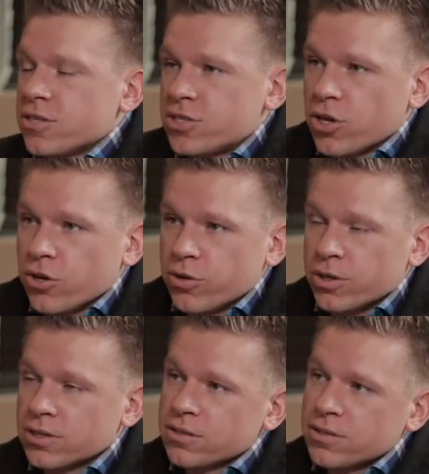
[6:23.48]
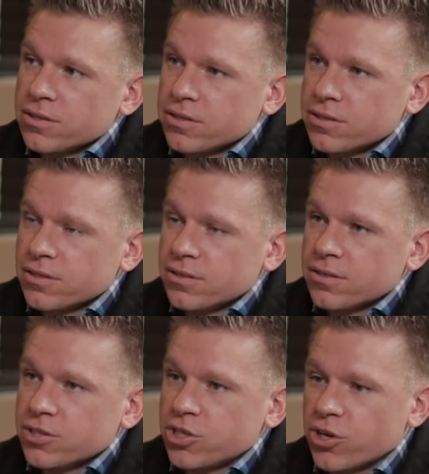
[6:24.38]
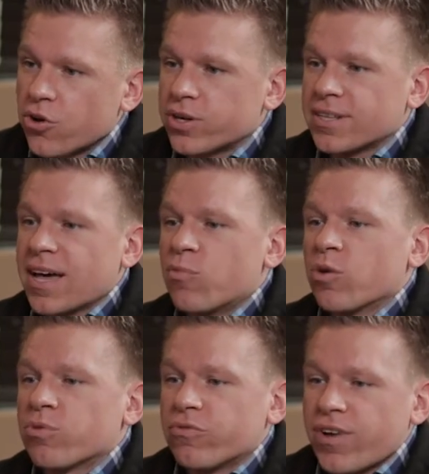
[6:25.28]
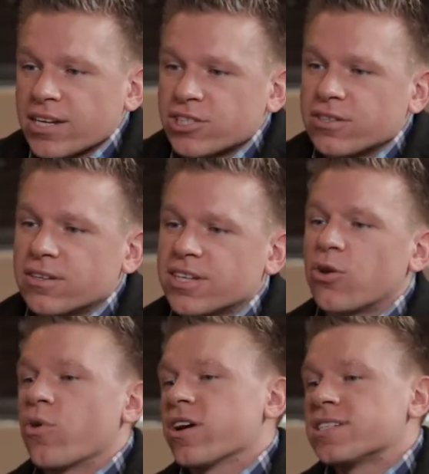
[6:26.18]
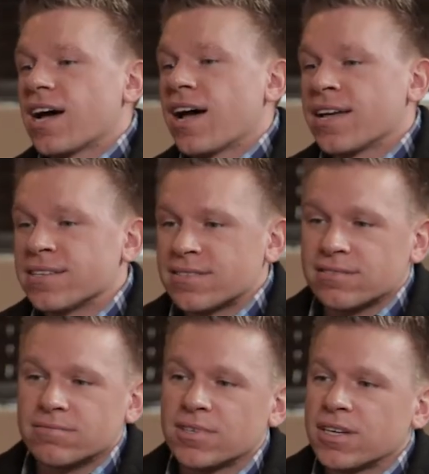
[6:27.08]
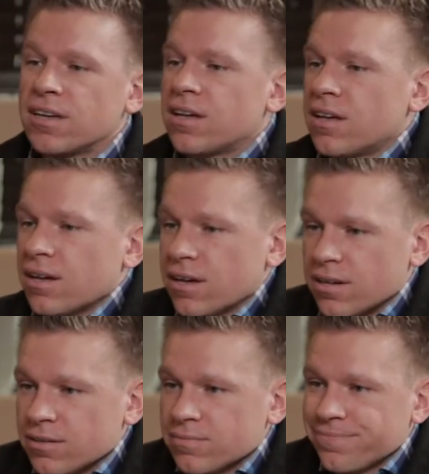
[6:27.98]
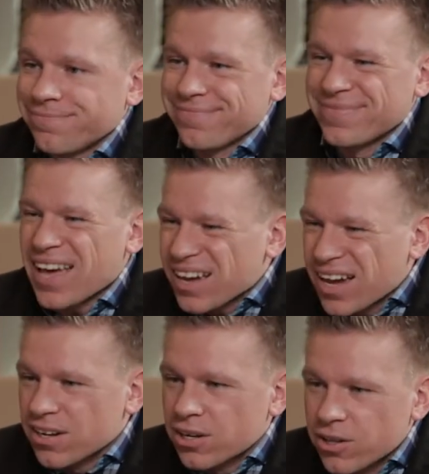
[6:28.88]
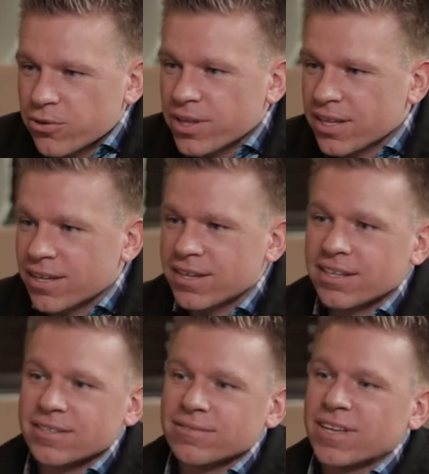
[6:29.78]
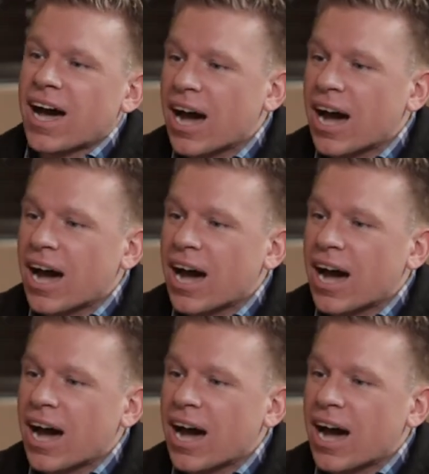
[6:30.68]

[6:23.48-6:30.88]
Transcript: So to go into that more professional, wearing ties and that kind of clothing and the